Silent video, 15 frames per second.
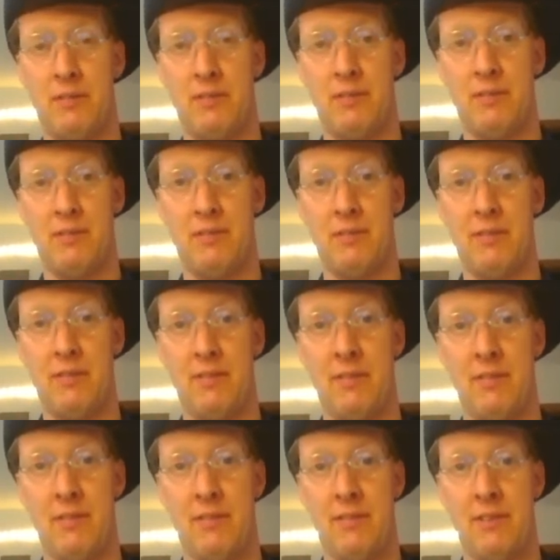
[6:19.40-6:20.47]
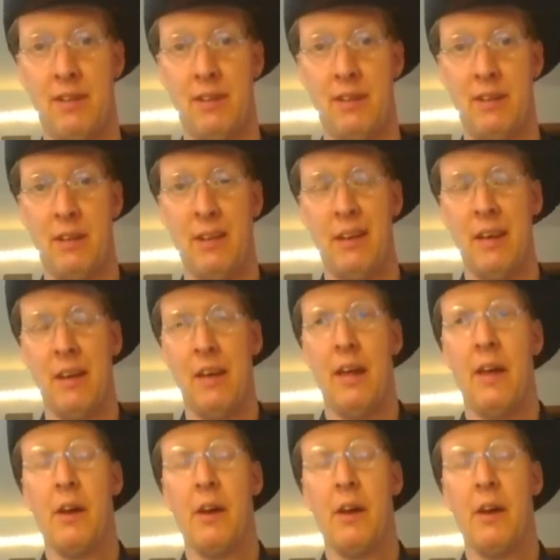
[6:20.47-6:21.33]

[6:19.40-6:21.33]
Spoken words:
Nothing is said.